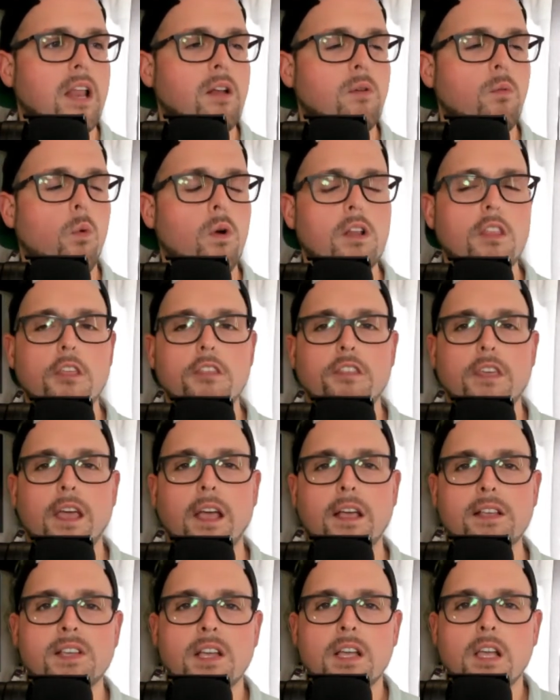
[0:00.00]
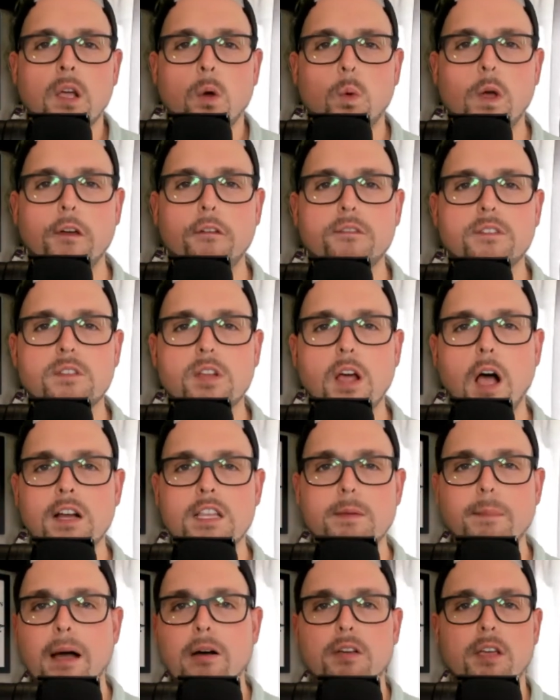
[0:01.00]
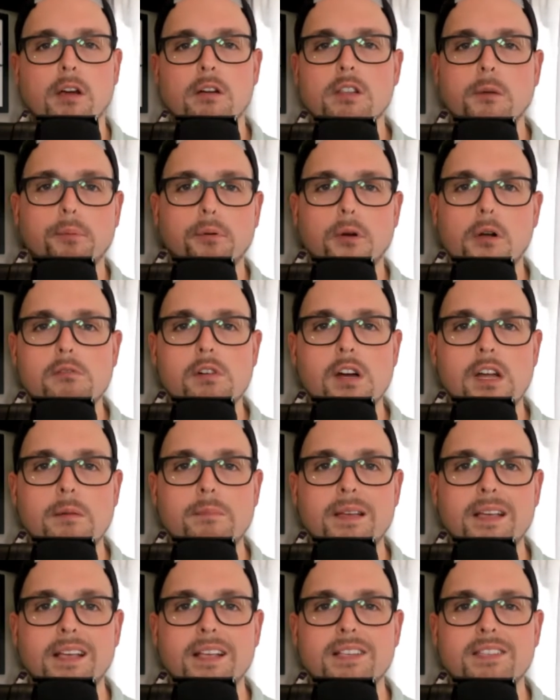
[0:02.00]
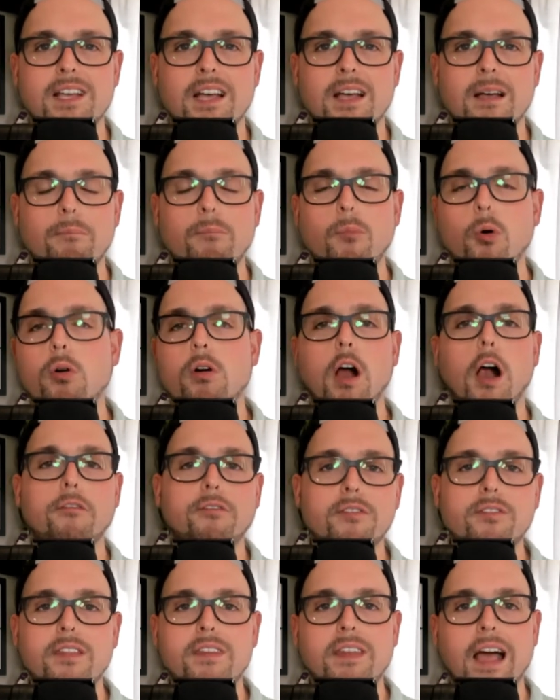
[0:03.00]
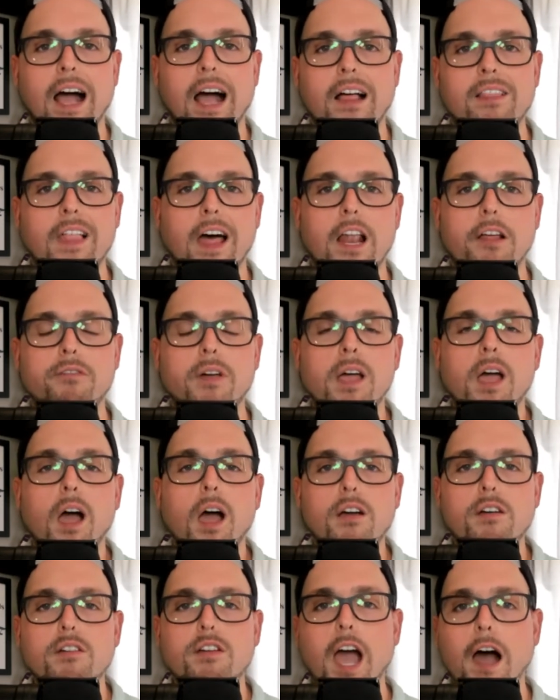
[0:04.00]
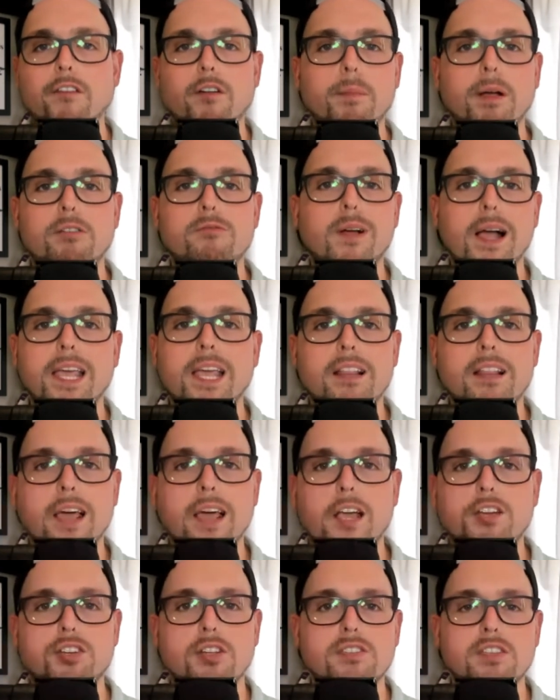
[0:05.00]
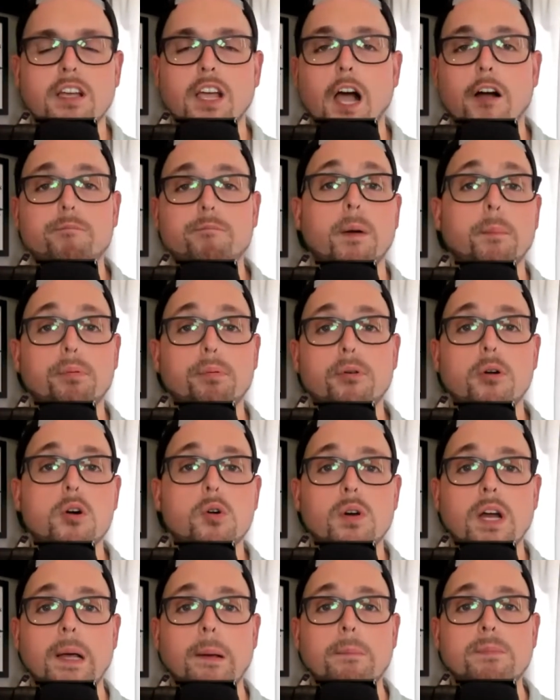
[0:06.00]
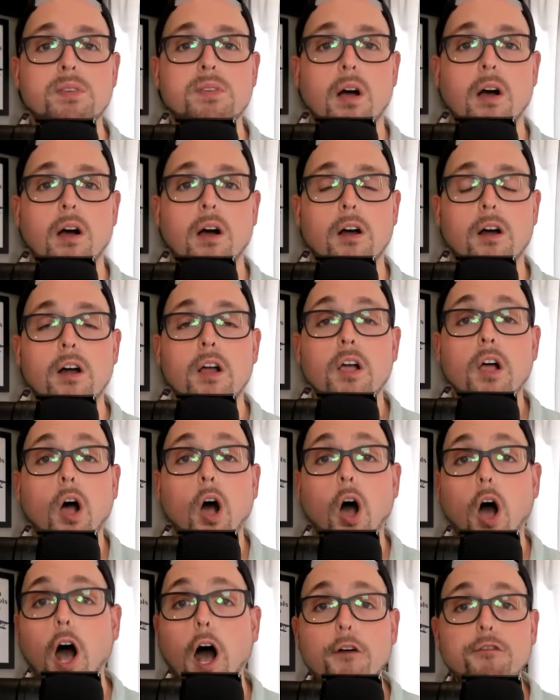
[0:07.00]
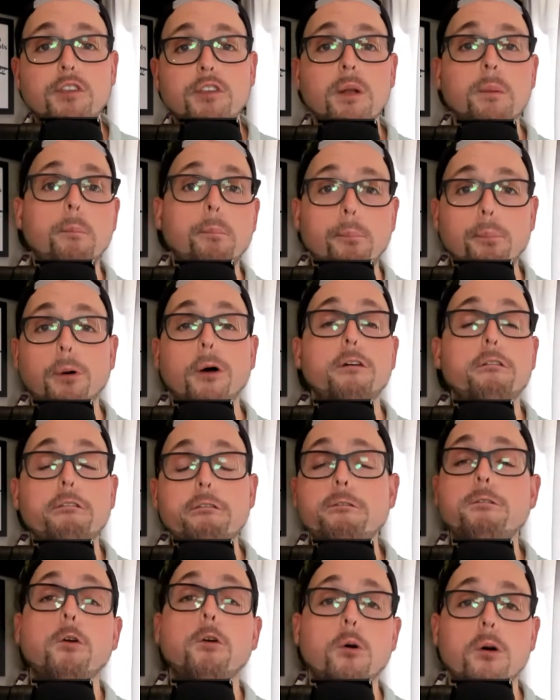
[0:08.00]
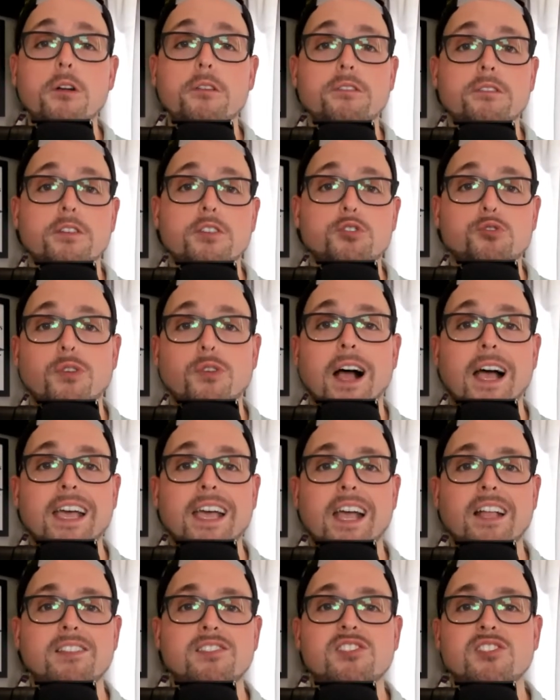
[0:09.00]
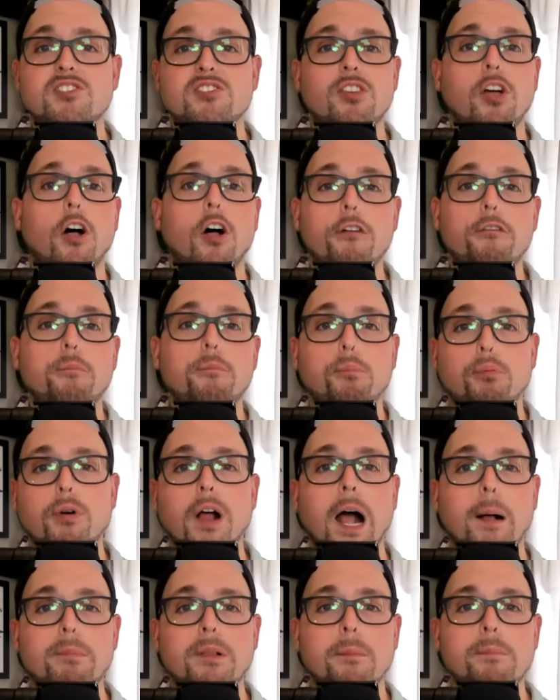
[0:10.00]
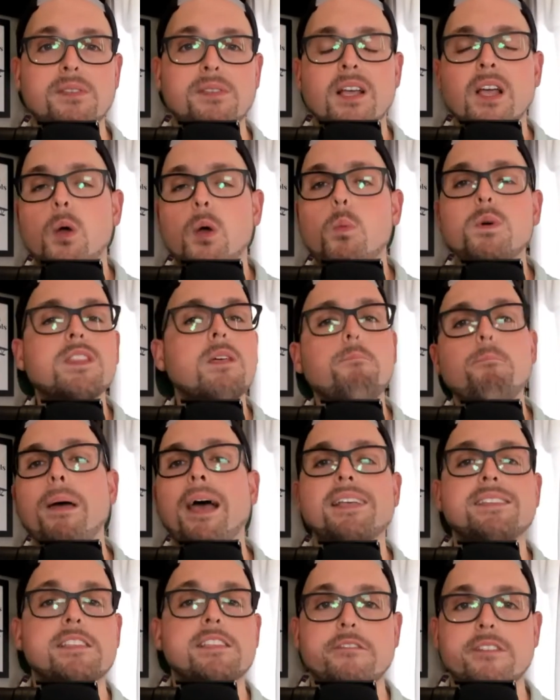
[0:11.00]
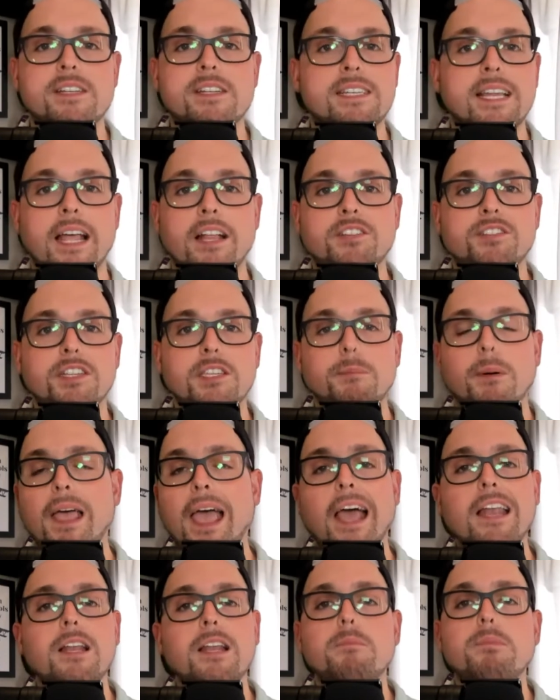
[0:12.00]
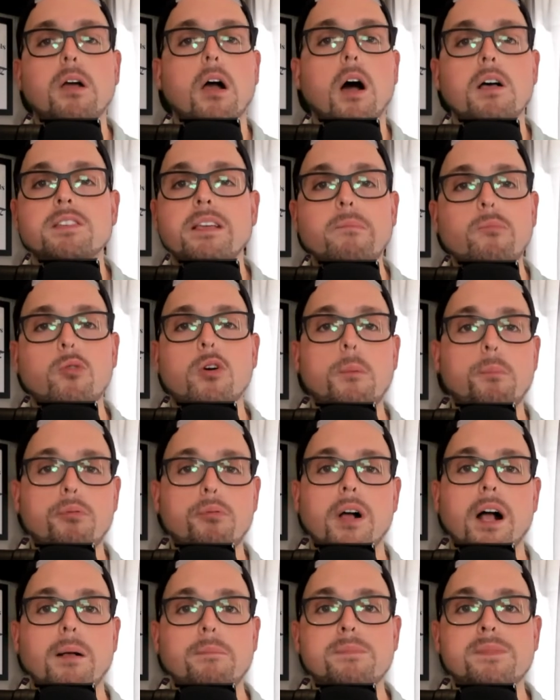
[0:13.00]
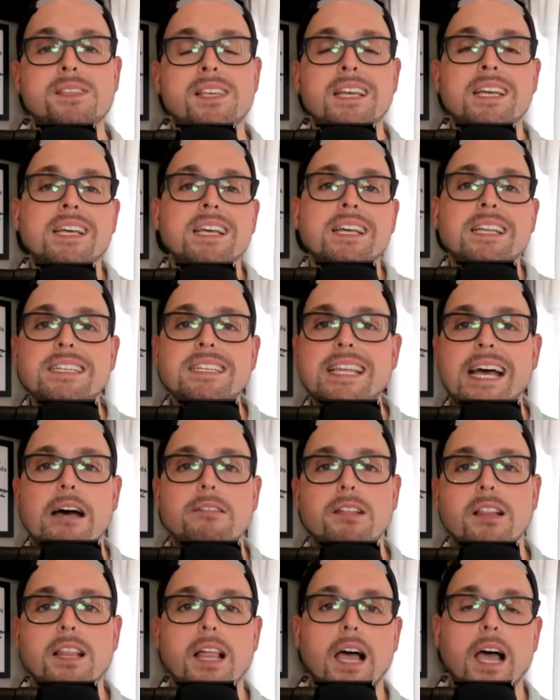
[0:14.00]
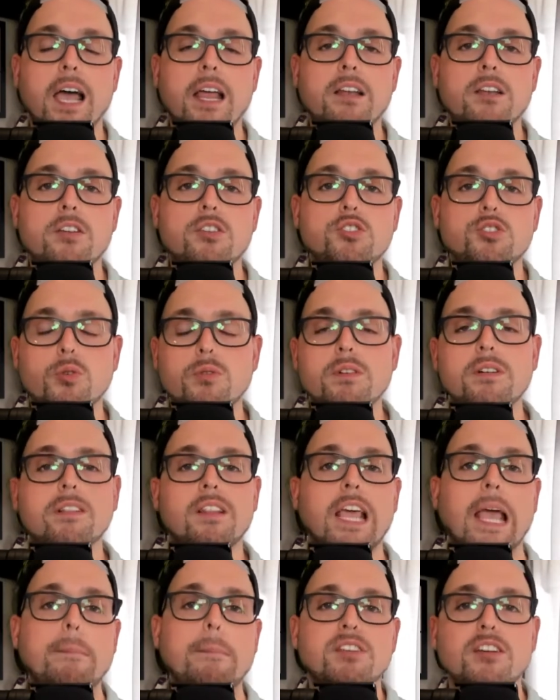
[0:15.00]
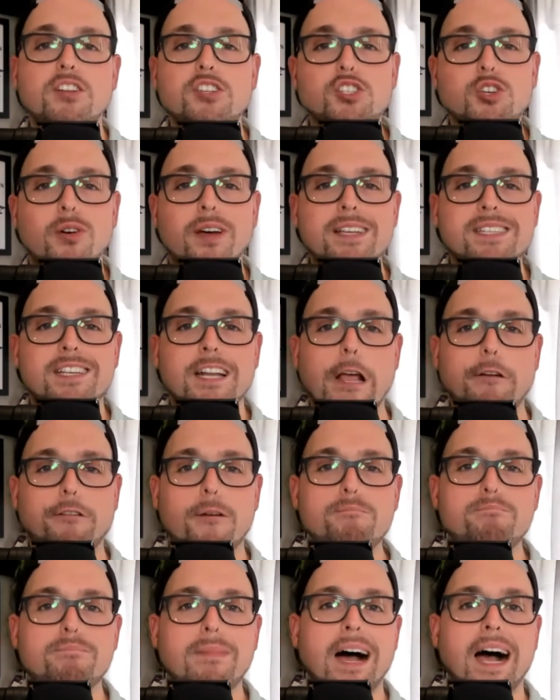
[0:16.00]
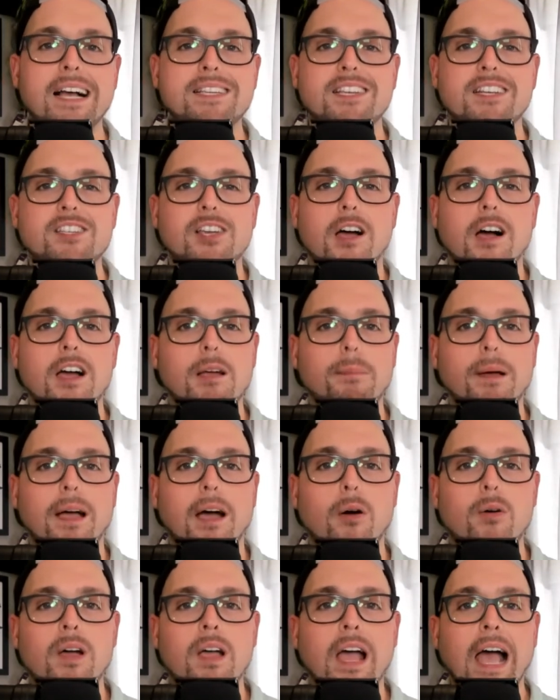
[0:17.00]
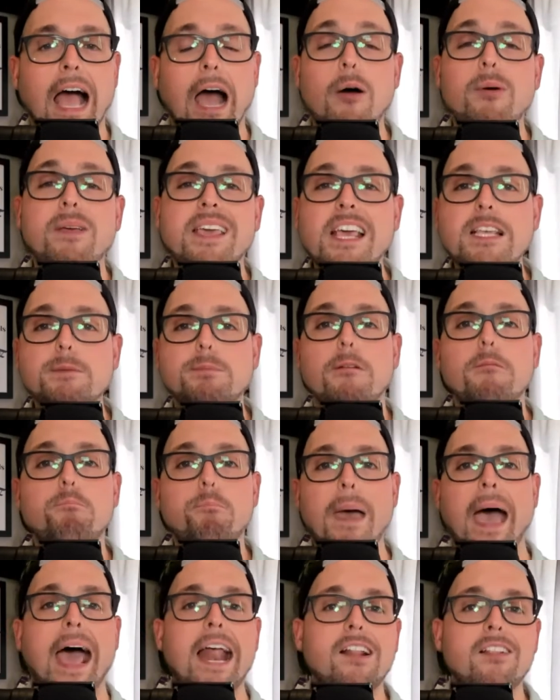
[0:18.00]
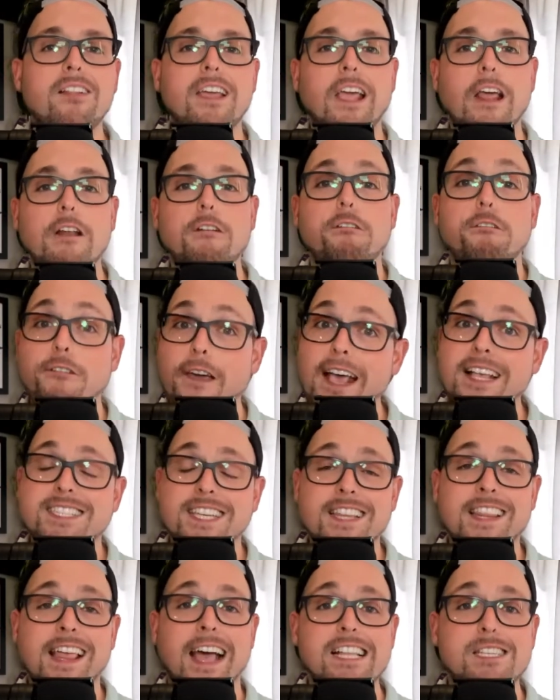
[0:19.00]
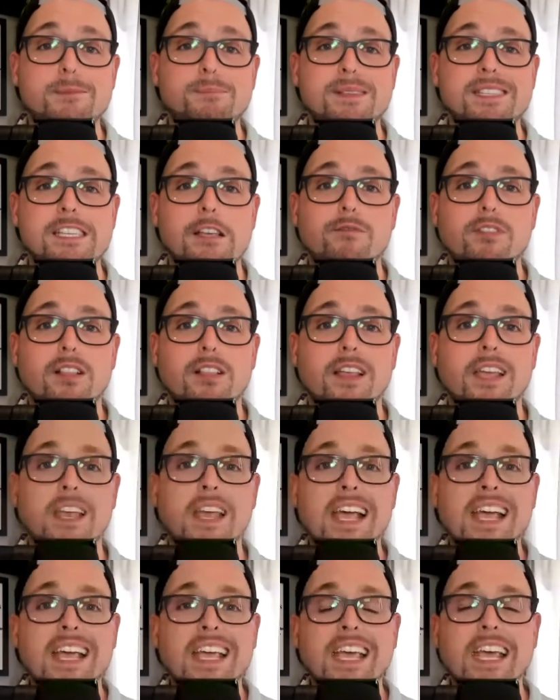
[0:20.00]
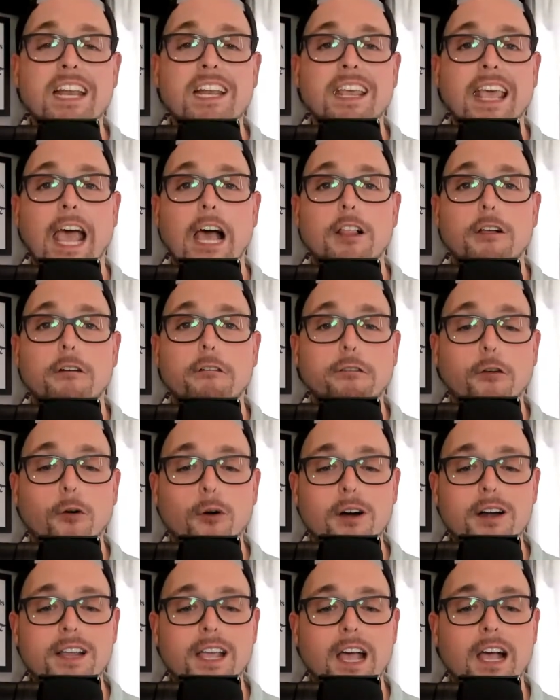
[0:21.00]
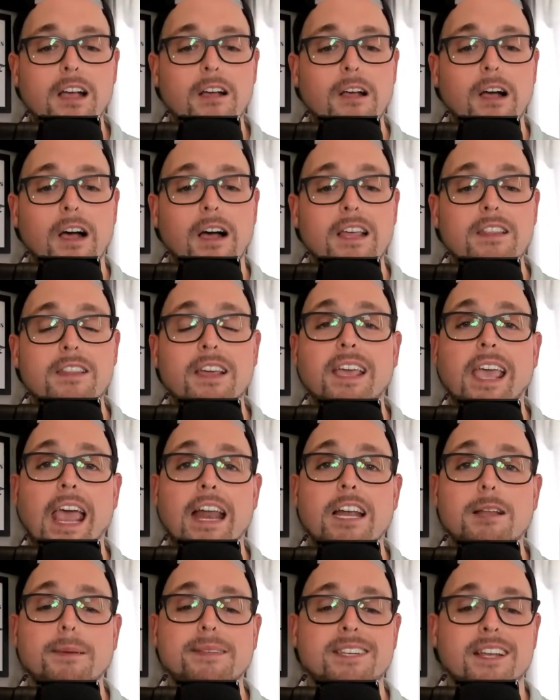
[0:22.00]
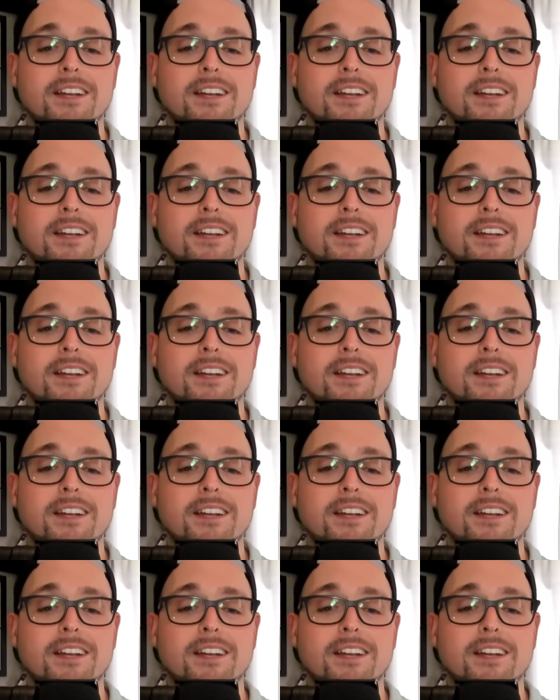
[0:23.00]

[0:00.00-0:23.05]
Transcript: And one of the things we've talked about here in the program is more often than not, a lot of government regulations and government programs are often put forth to try and solve problems with the best of intentions, but end up causing more problems down the line. Jordan Lamb's going to join us today from Moxie to talk about how he's been battling and facing that specifically in California in the cannabis